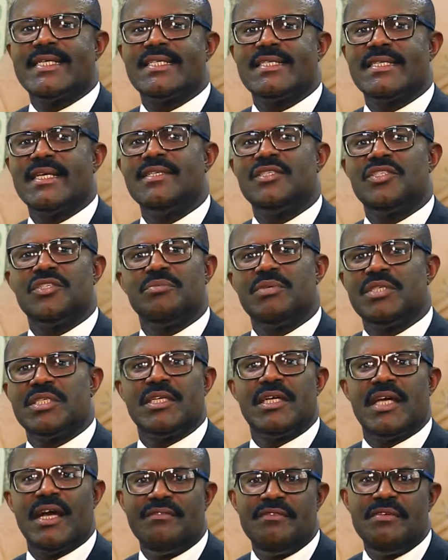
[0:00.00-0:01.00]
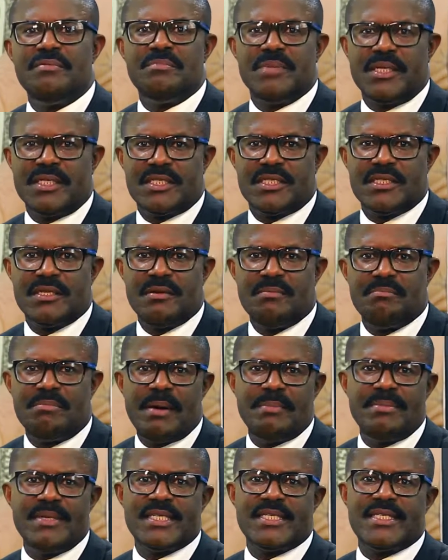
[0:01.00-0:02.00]
extent to which governments,
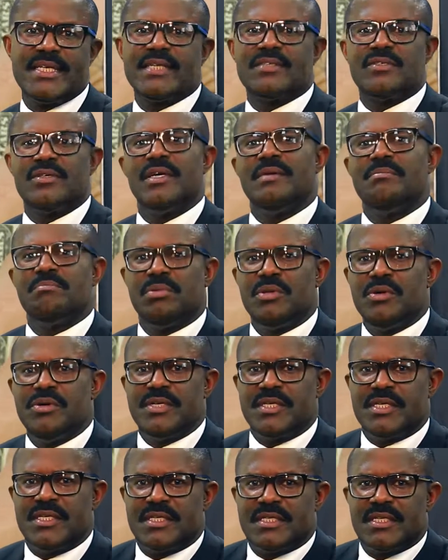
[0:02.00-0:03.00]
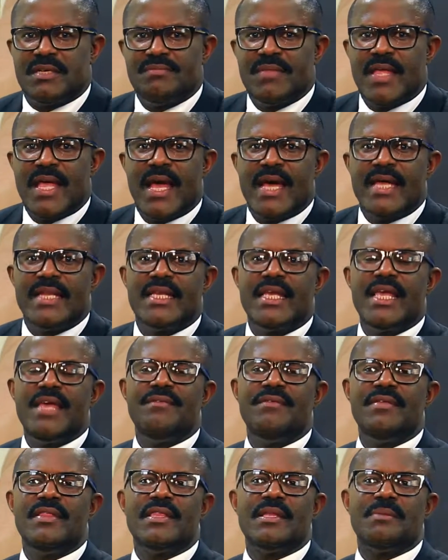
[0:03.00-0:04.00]
public sector employees, and
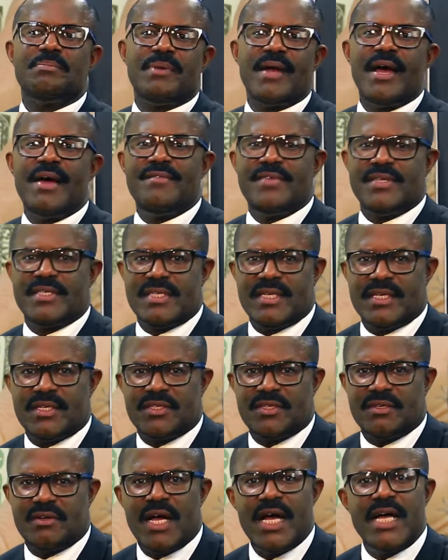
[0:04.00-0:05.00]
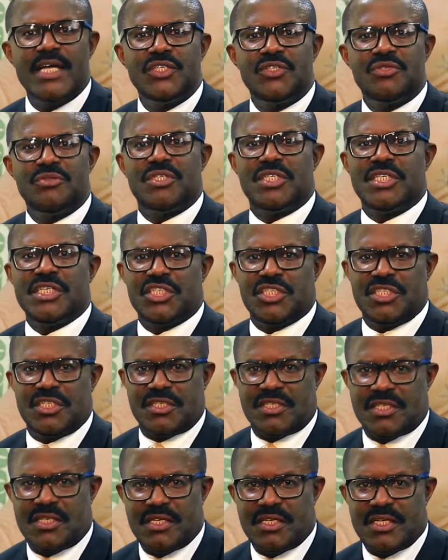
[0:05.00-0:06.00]
even the private sector are
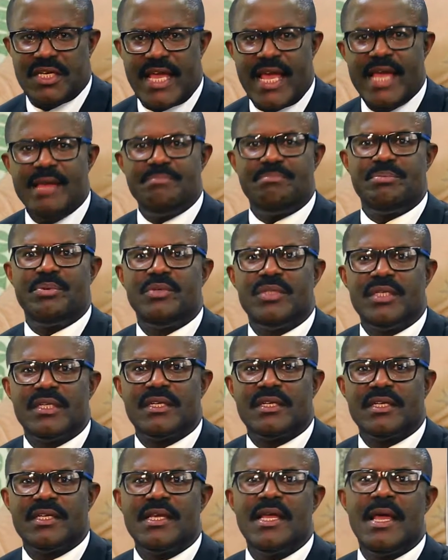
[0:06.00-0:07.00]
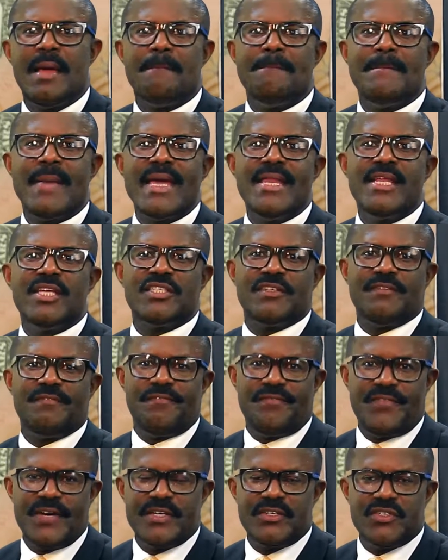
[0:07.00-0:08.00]
judiciously and prudently managing
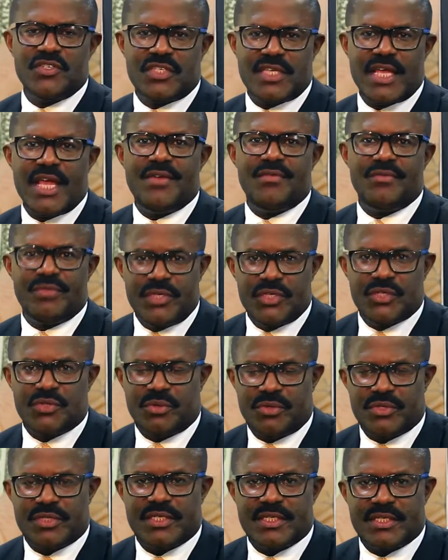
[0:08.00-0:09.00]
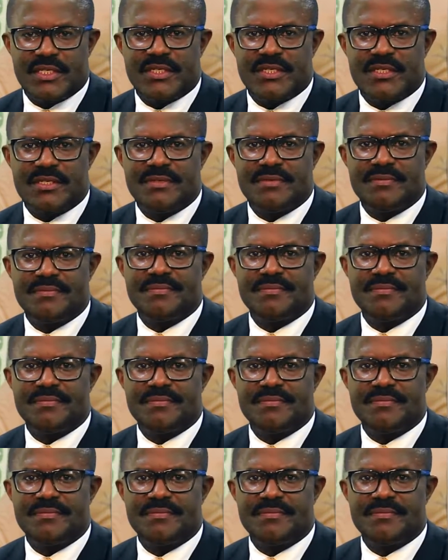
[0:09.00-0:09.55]
funds and resources.